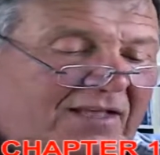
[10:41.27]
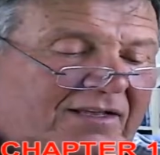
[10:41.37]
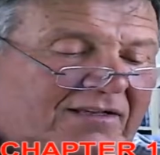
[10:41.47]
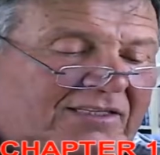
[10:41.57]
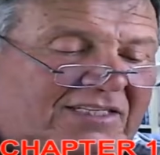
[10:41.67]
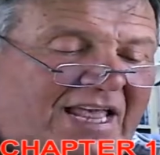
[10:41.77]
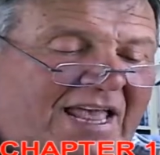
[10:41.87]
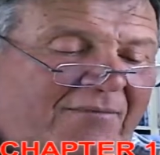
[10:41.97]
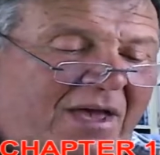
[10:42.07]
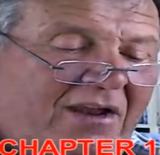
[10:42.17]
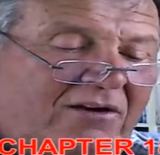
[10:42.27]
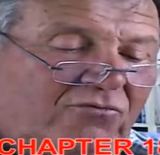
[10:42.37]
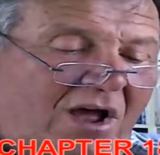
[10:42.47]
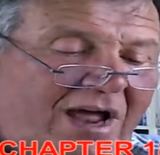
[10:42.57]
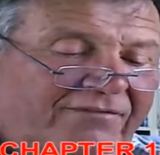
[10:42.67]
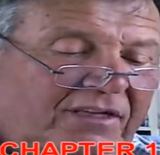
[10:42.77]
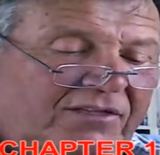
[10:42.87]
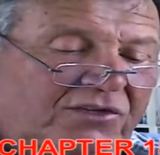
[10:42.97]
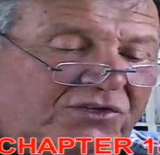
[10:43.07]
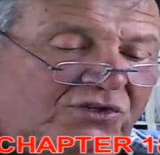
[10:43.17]
Sam had arrived at
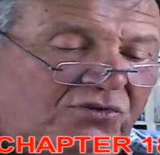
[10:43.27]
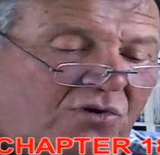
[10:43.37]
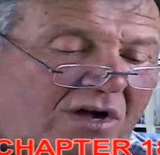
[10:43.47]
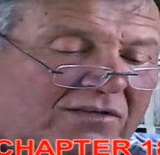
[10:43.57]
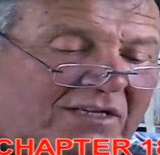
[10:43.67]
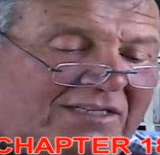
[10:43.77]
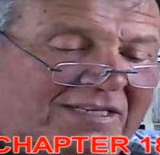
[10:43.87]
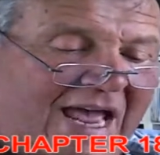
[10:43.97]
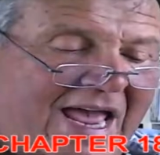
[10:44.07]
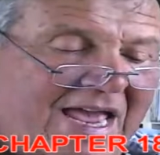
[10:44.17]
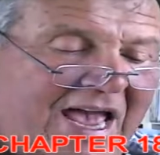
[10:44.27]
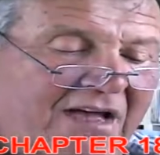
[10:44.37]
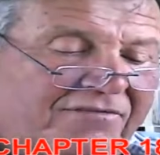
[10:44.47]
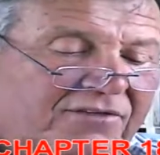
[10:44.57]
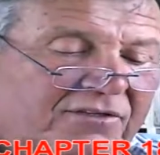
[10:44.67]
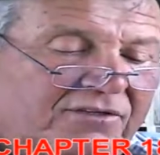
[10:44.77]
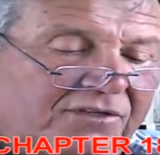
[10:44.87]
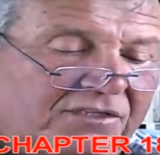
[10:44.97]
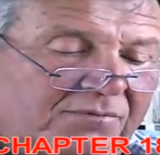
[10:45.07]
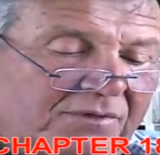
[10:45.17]
the zoo on the day after
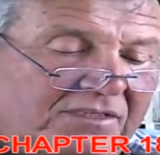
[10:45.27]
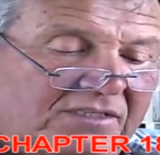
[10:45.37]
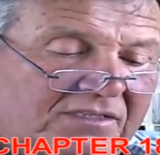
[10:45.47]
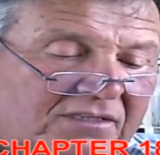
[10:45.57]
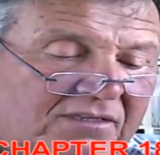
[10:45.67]
Christmas.